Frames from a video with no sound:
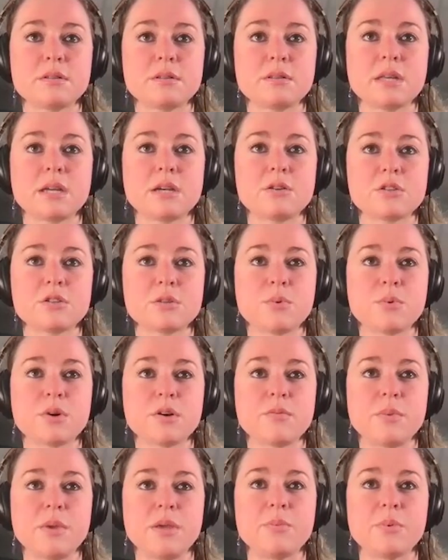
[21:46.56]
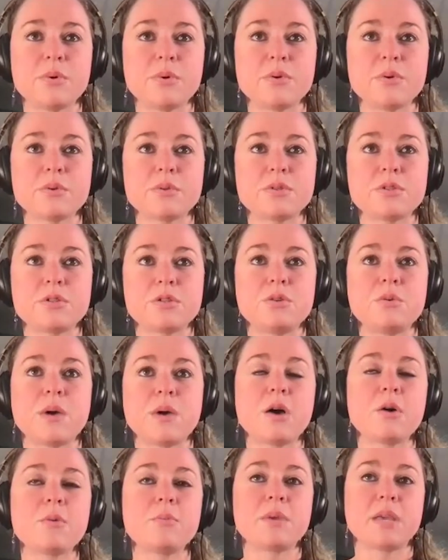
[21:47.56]
that are supportive people to
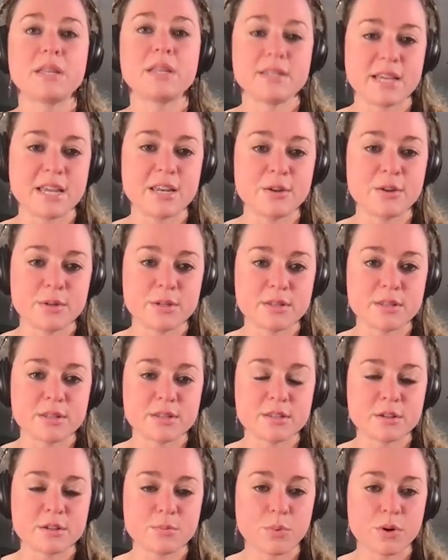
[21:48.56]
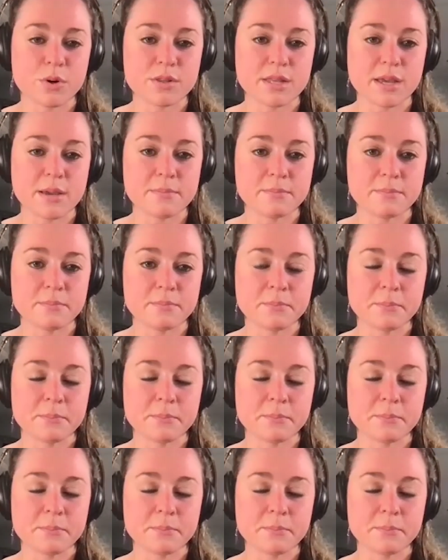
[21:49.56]
help continue to support them?